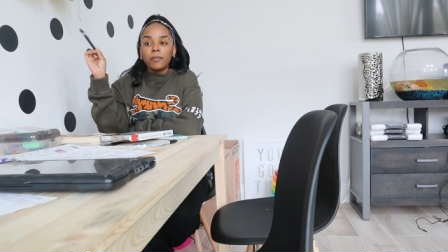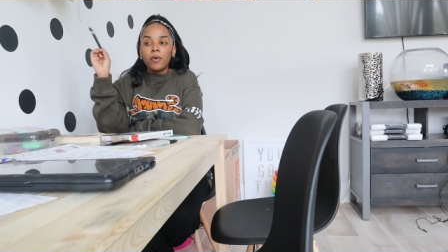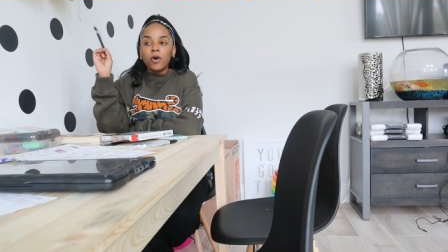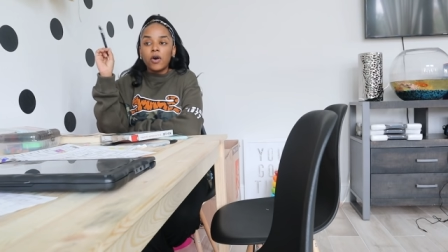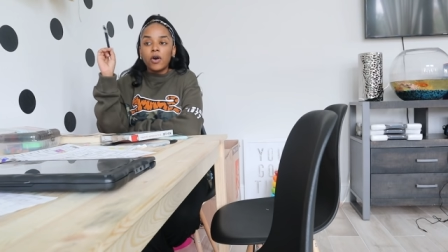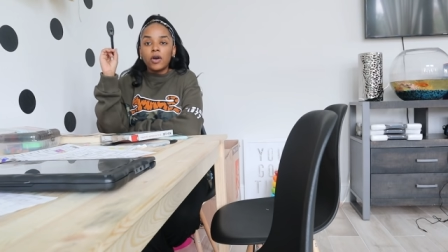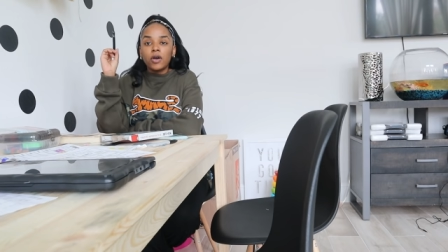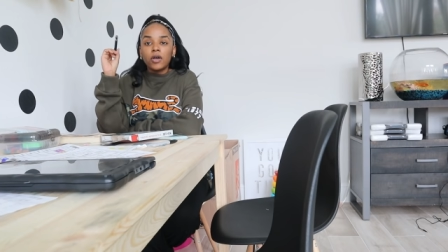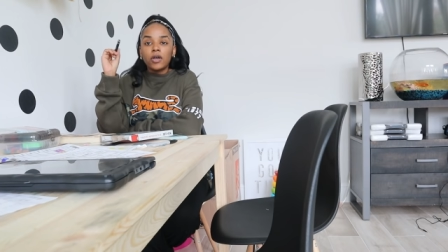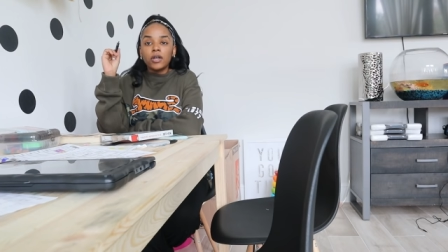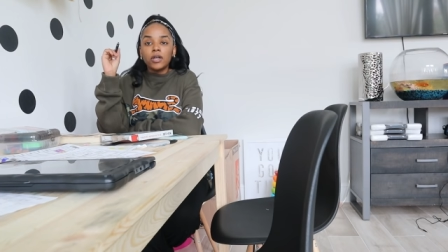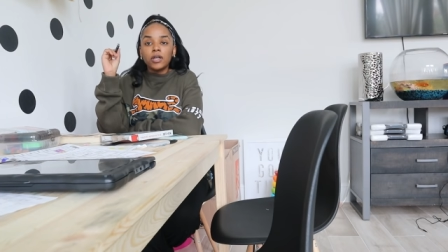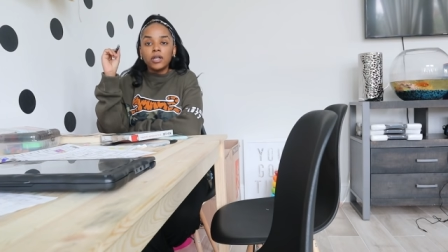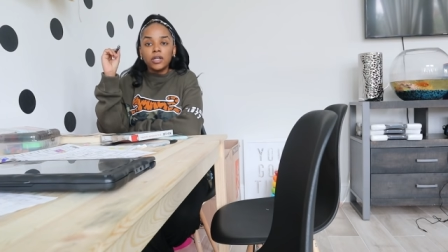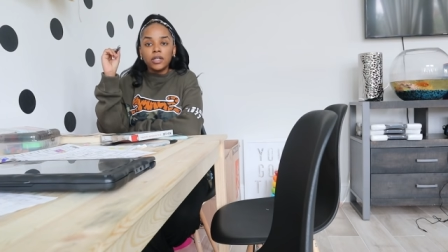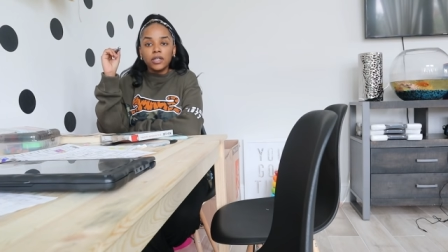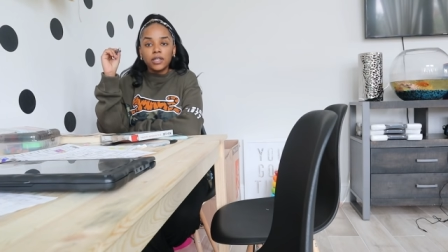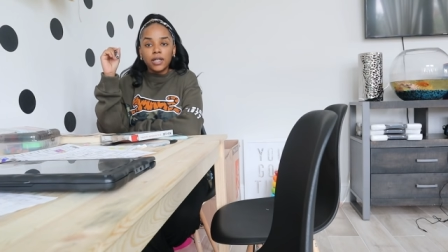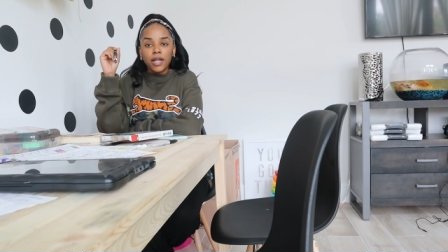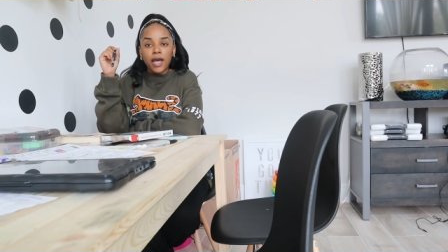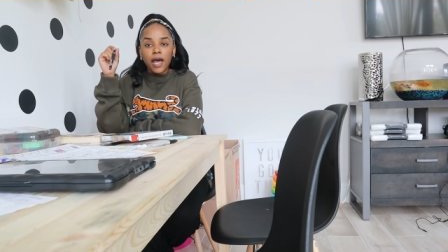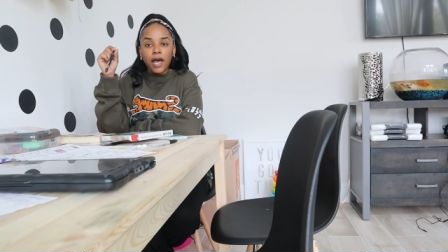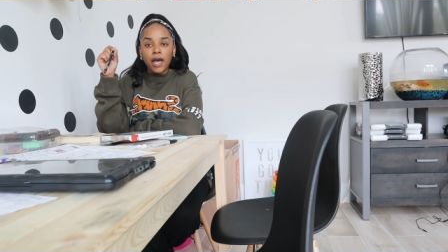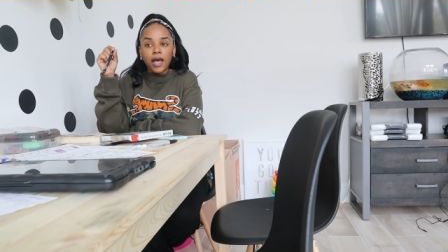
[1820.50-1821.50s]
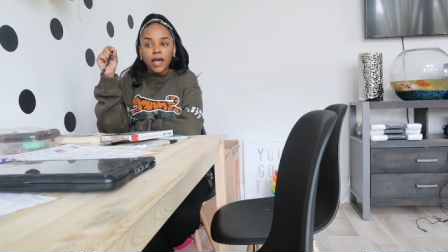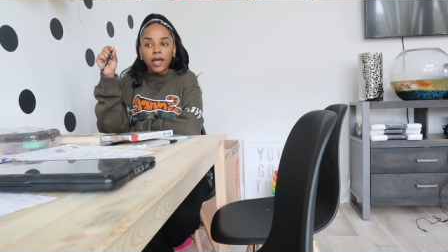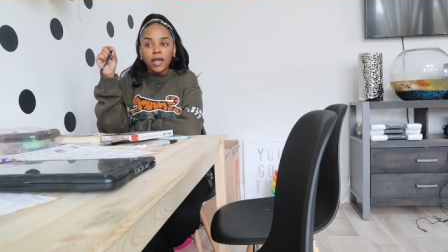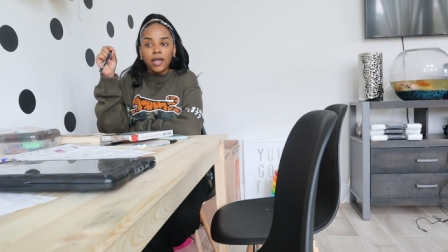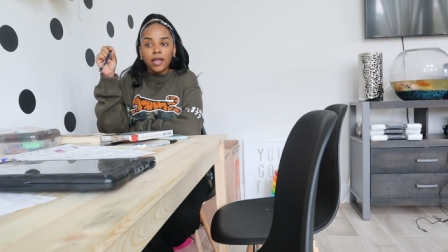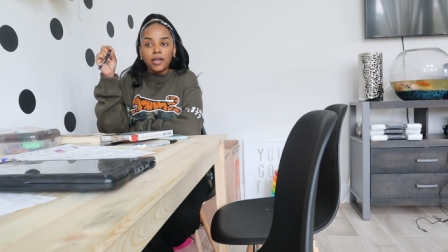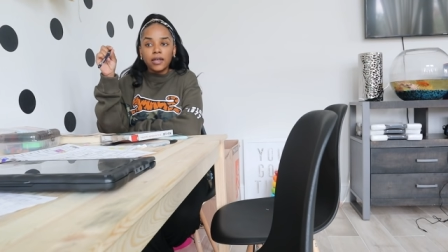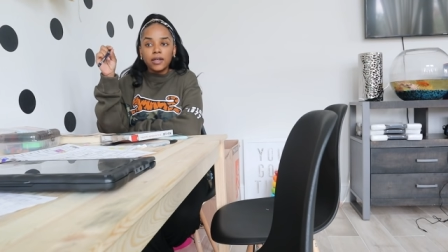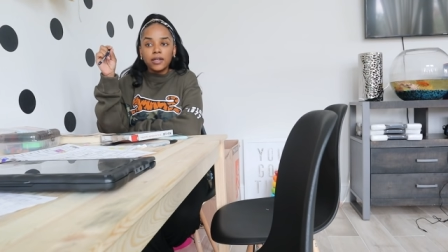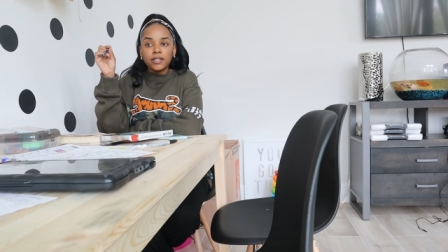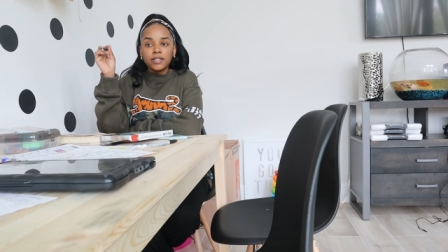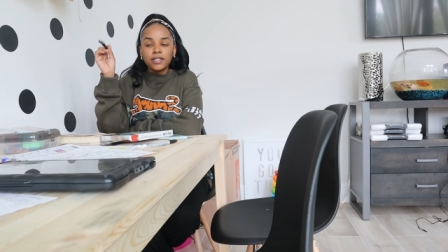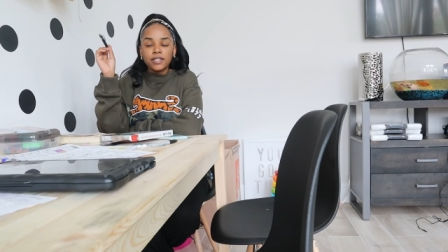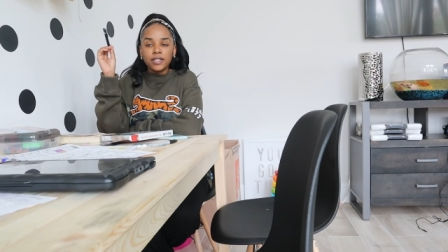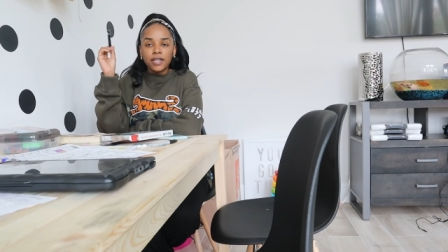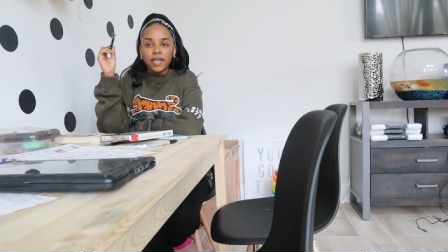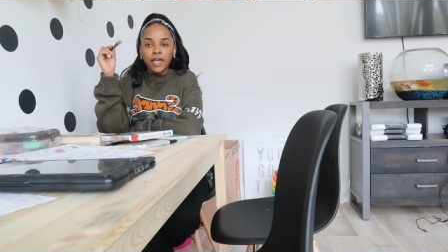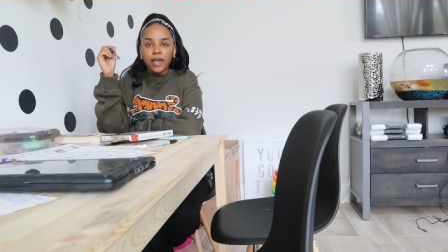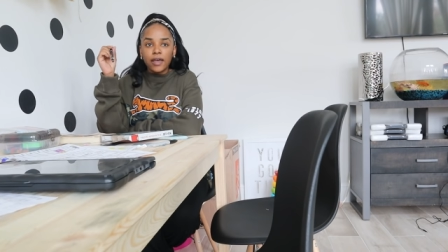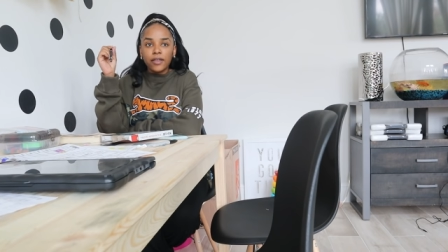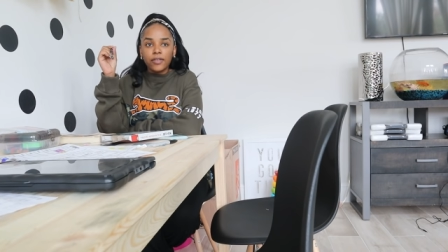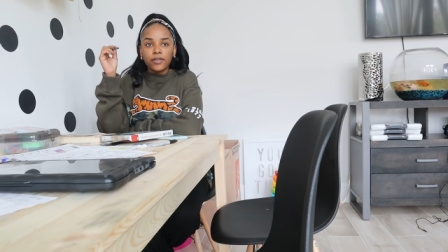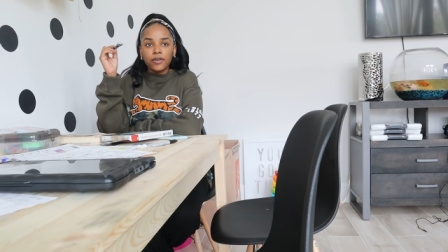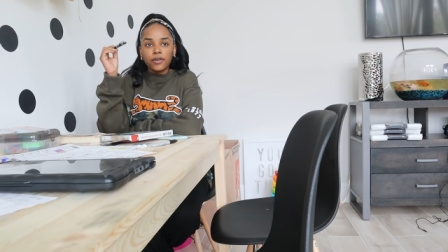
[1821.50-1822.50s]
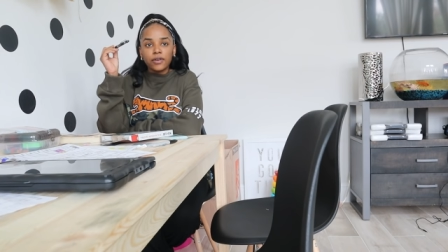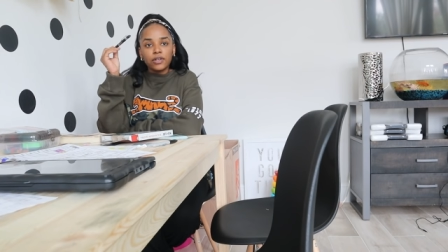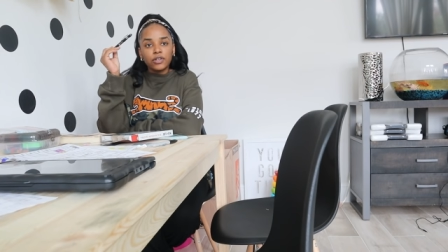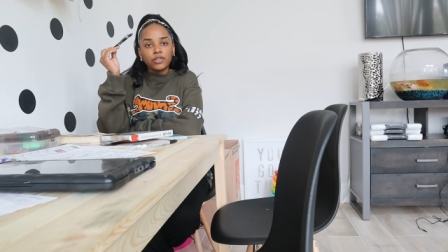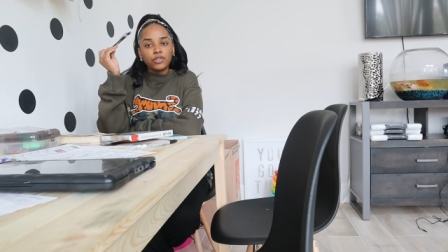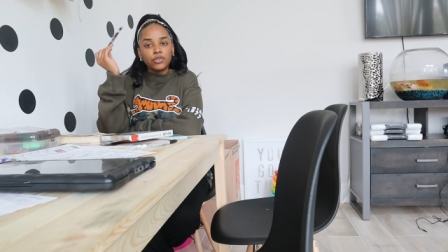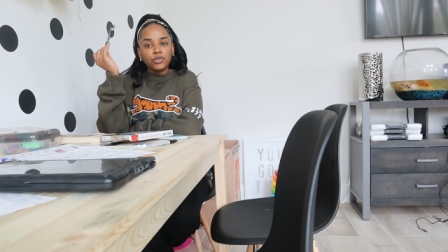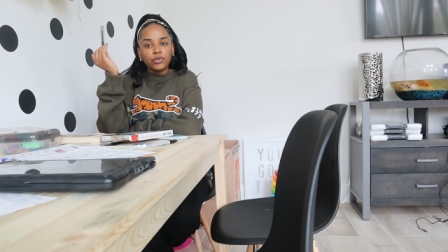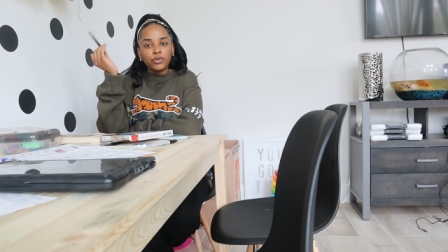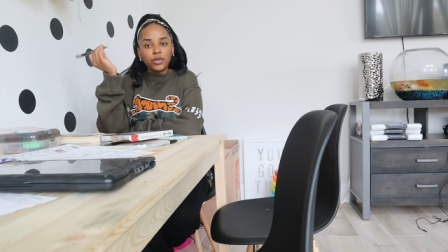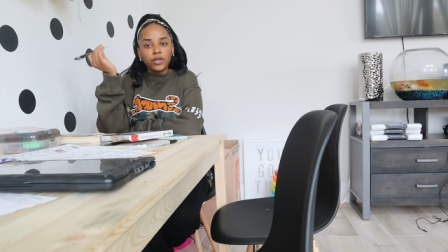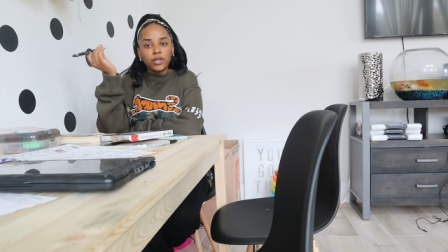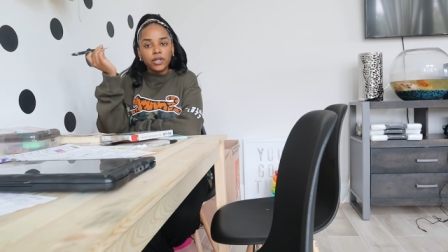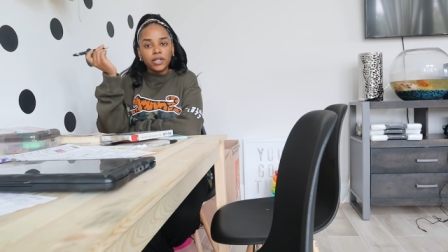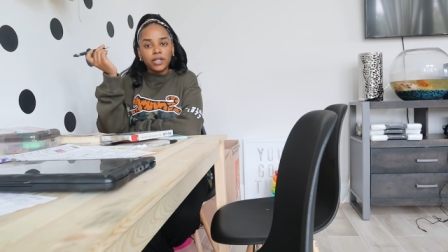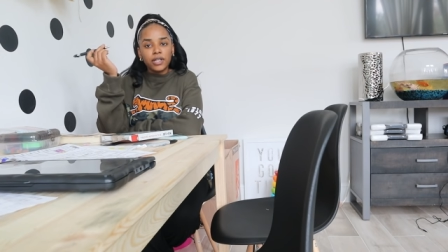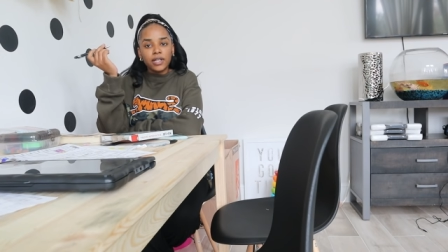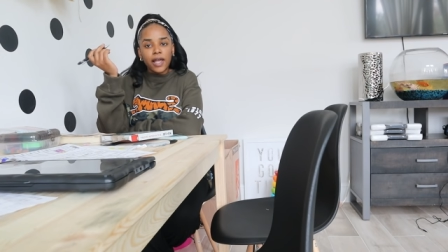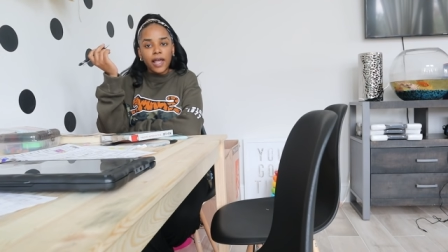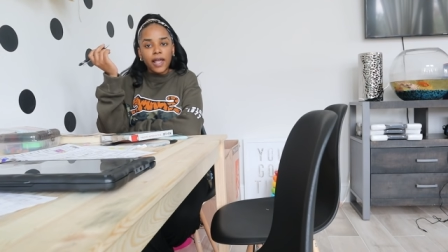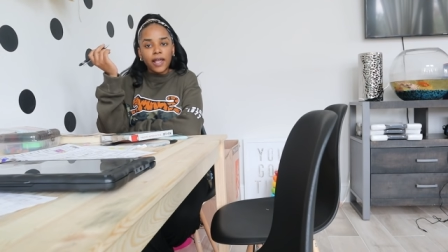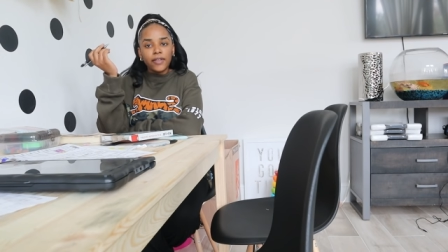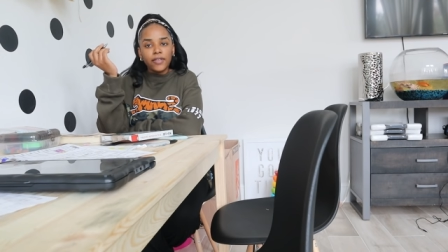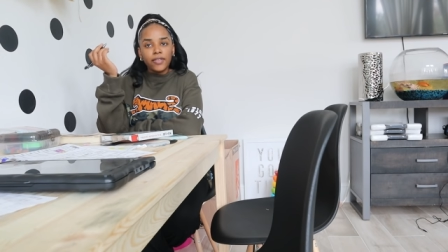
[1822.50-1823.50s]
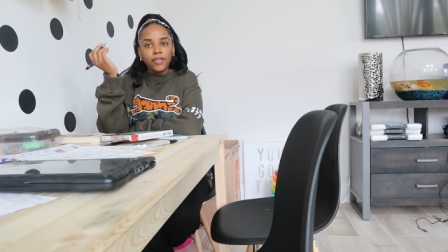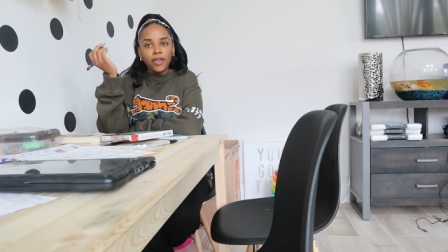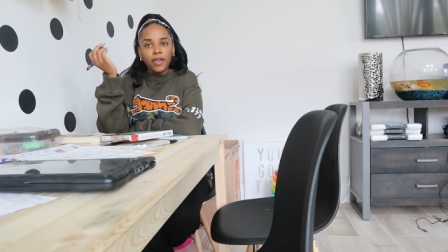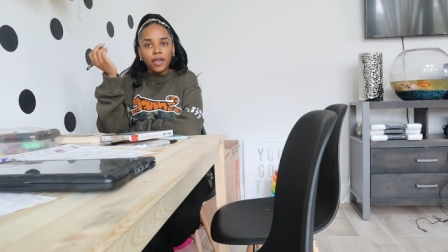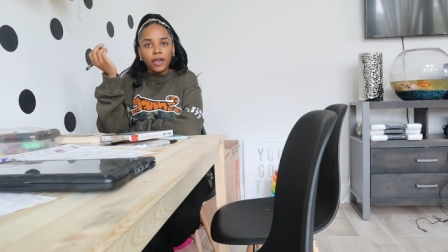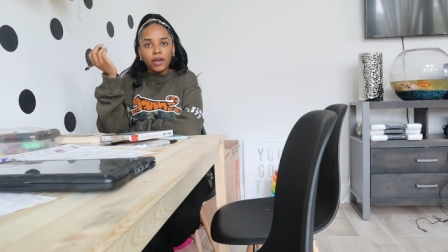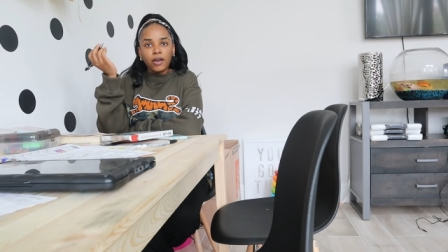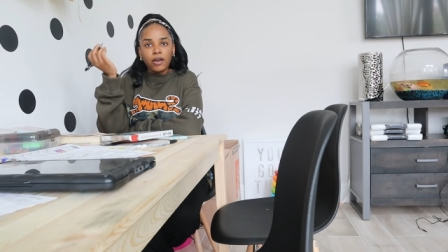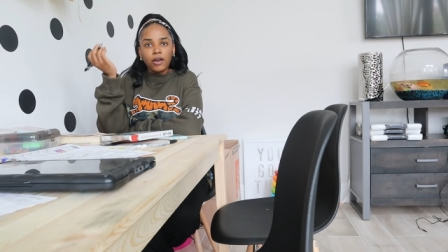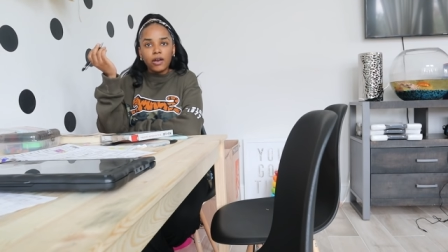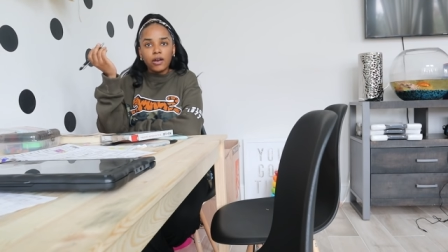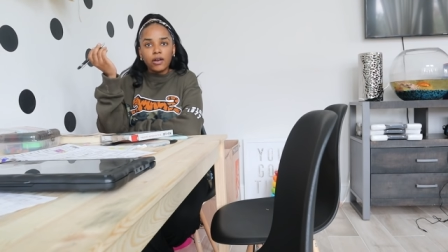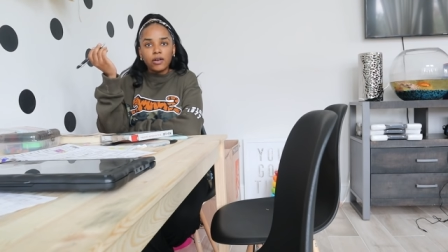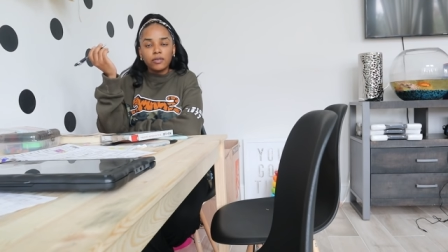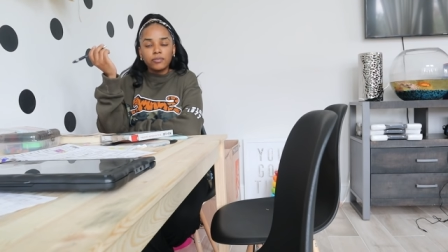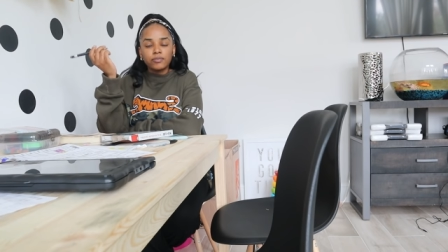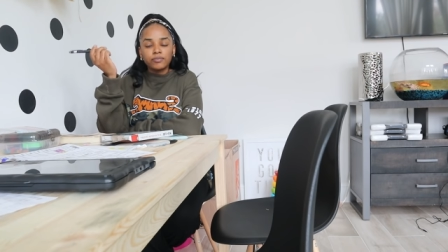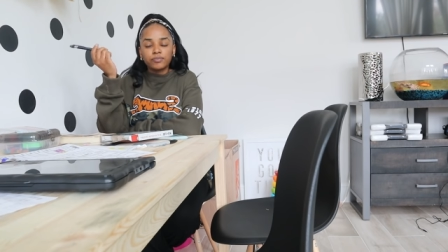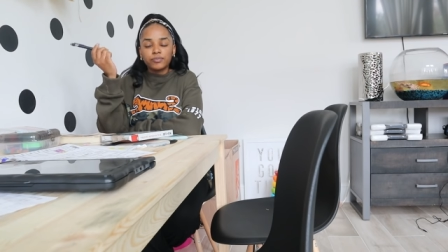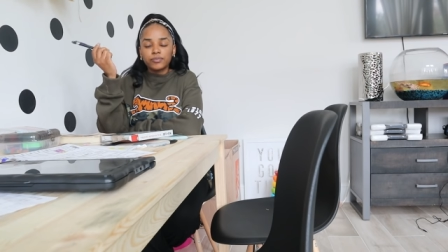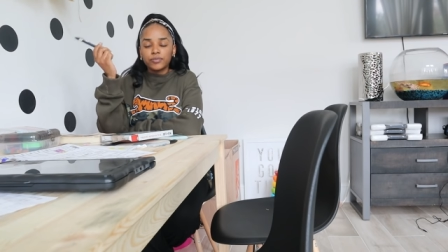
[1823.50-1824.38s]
them online together during like their